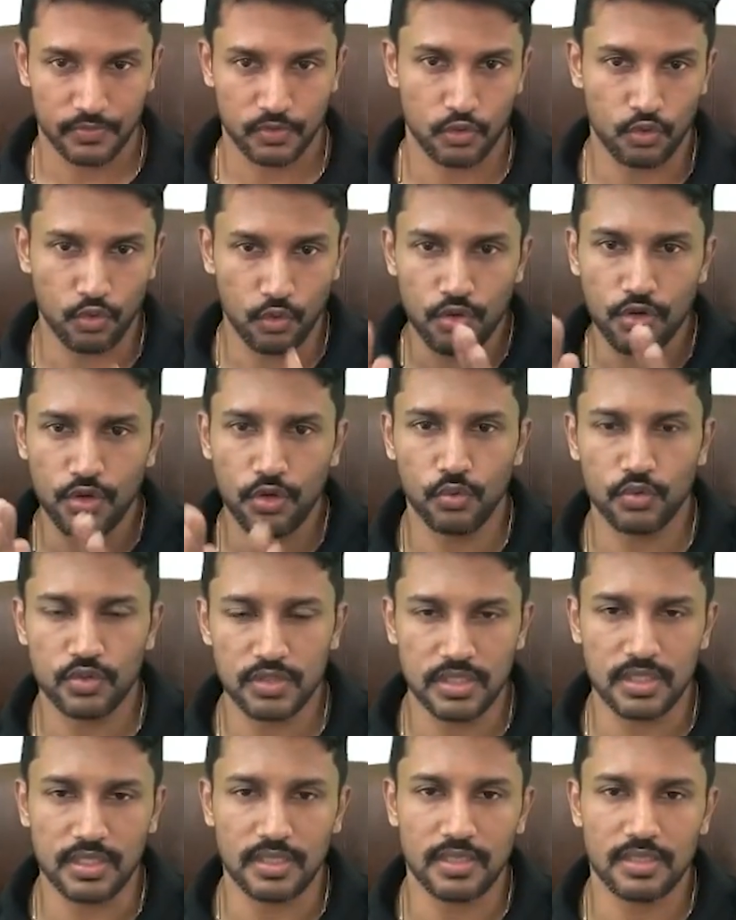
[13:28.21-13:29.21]
So don't use
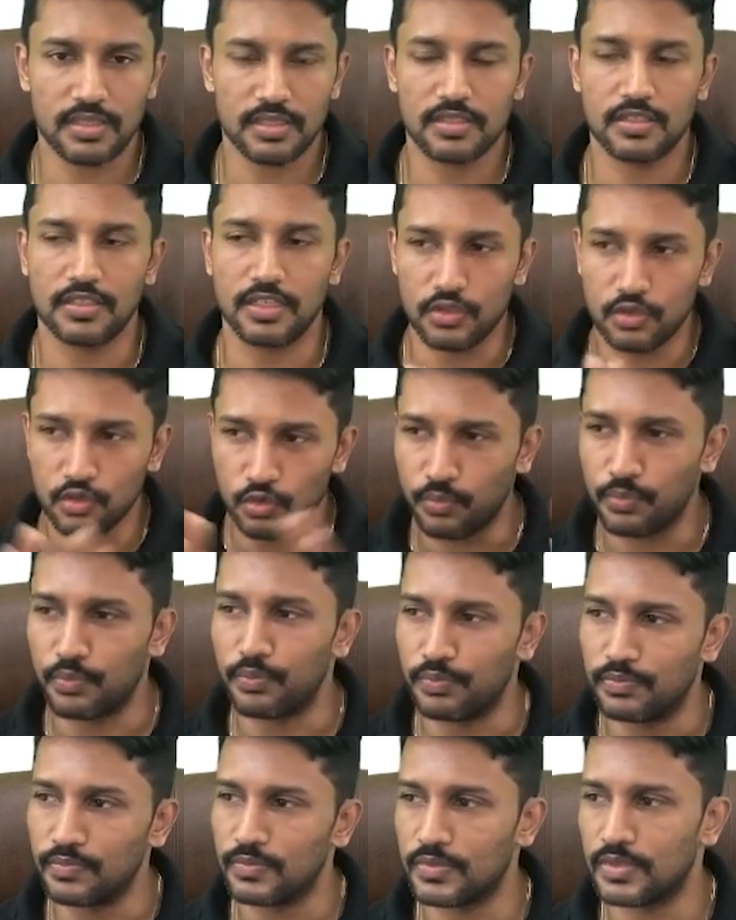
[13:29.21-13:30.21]
GTs
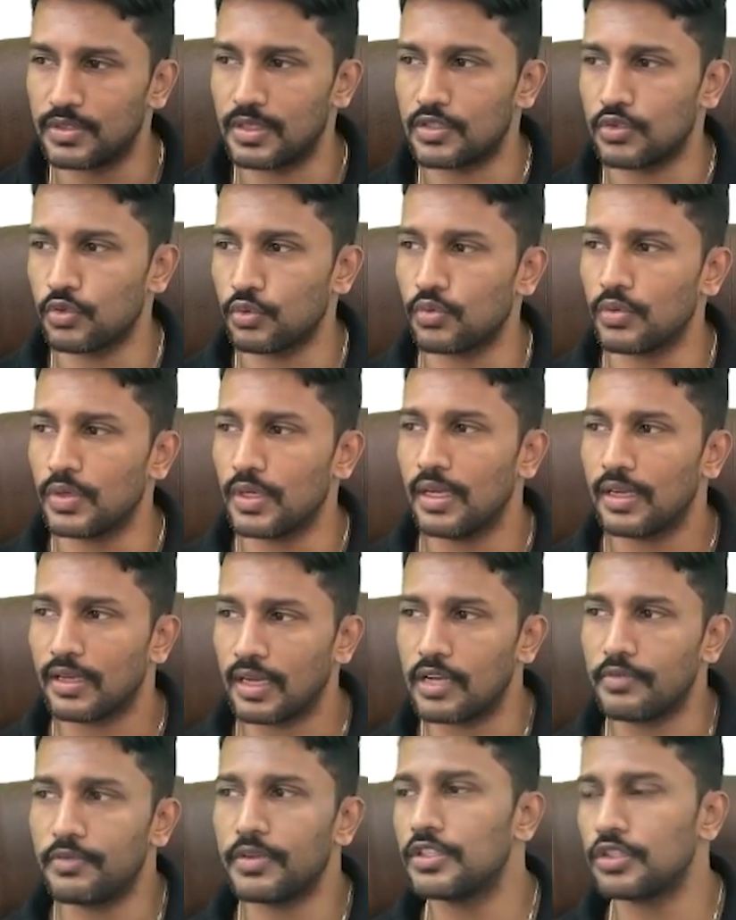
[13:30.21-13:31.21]
just to
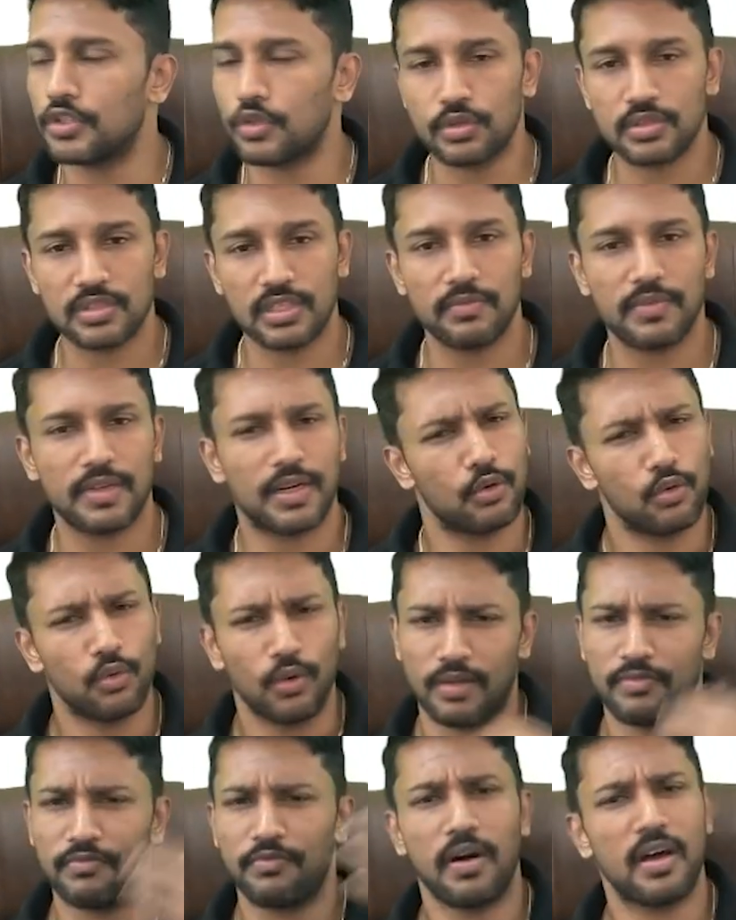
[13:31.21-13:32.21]
convince yourself that, oh,
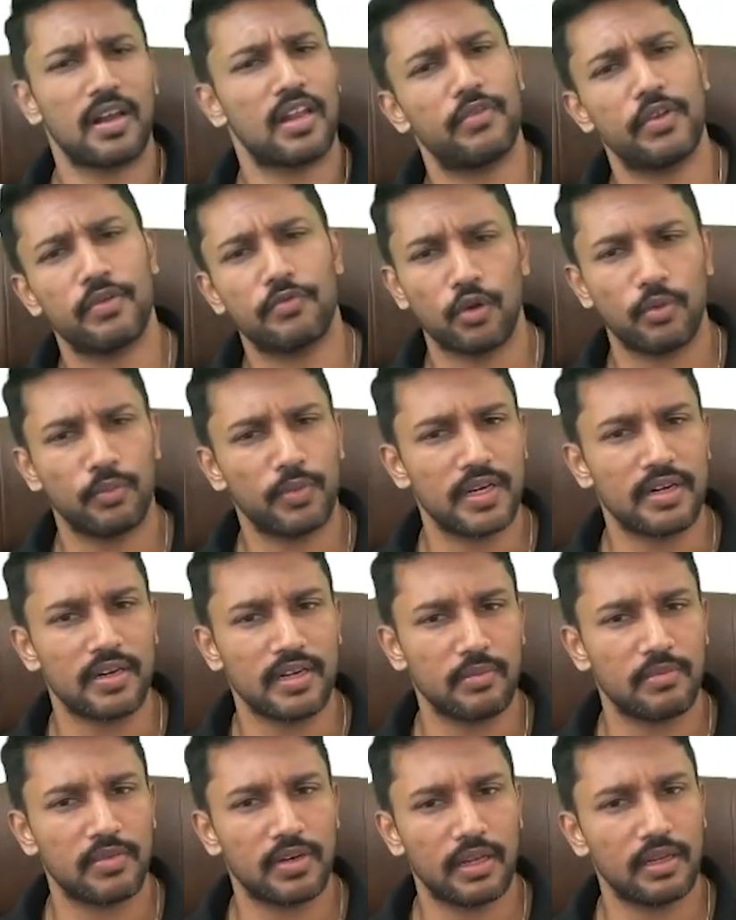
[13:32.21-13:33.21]
I'm far away from my
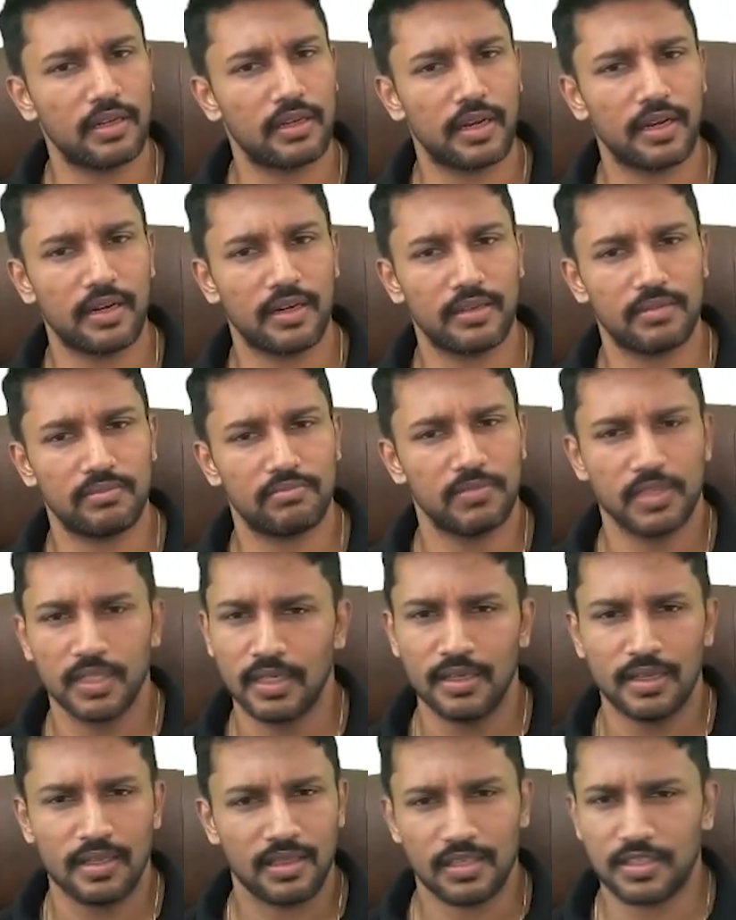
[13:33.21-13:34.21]
dream rank and
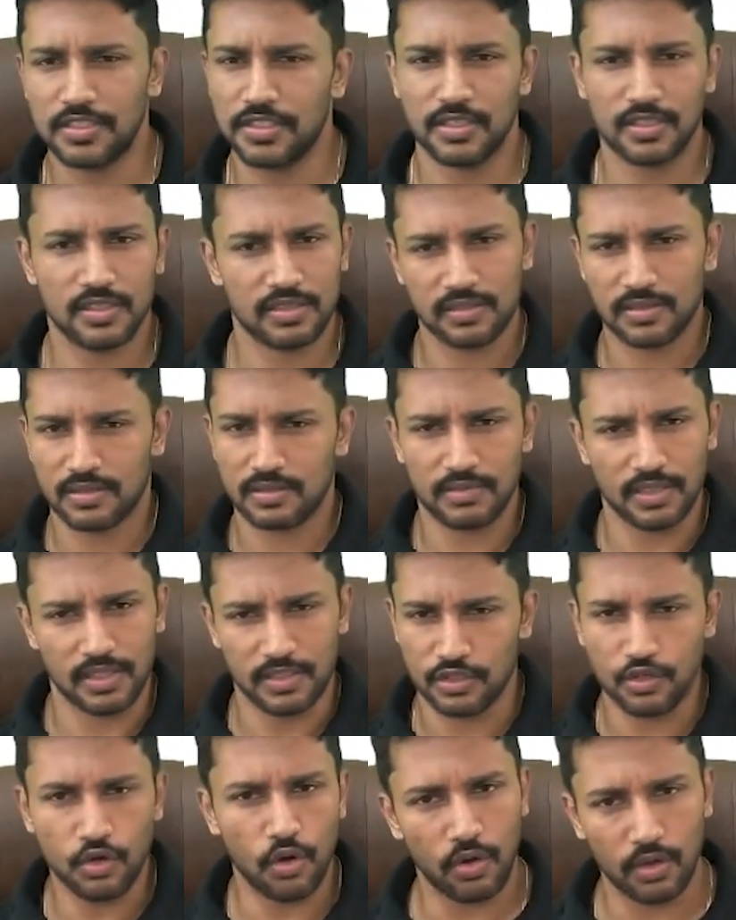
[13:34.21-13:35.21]
this year
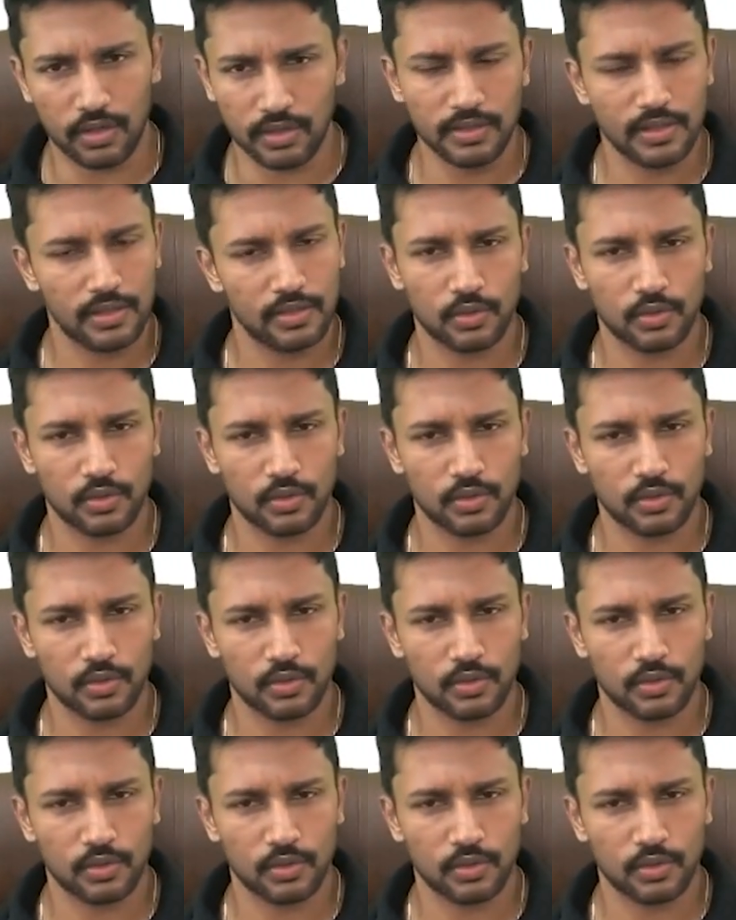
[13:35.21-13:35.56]
is gone.